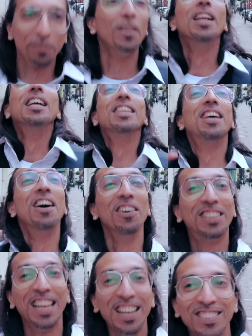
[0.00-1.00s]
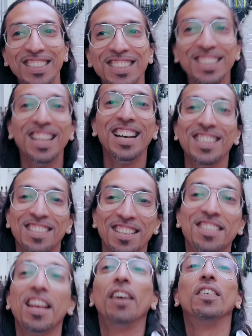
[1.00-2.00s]
on. Sometimes it's nice
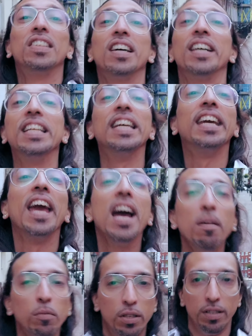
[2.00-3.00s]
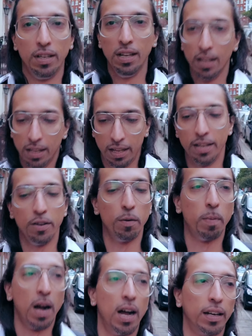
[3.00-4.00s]
just to have a tiny camera in
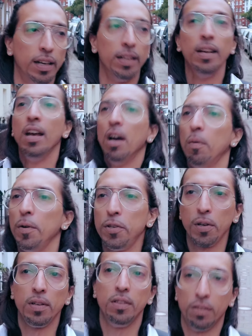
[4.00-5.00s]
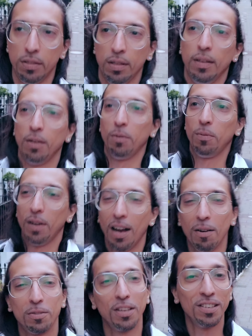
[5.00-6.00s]
your pocket, which you can just,
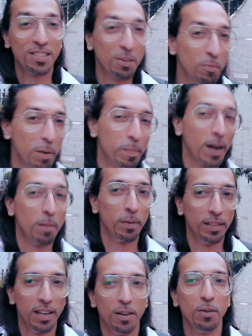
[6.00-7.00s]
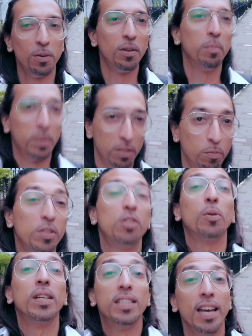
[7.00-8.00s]
I was gonna say whip out, but no, but which
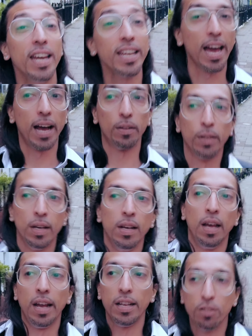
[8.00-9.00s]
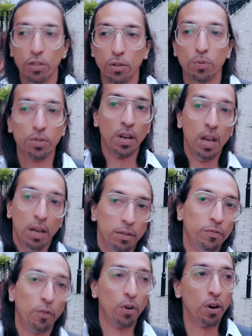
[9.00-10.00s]
you can take out and use
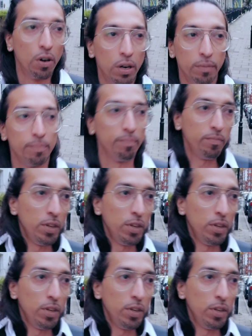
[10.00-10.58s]
for,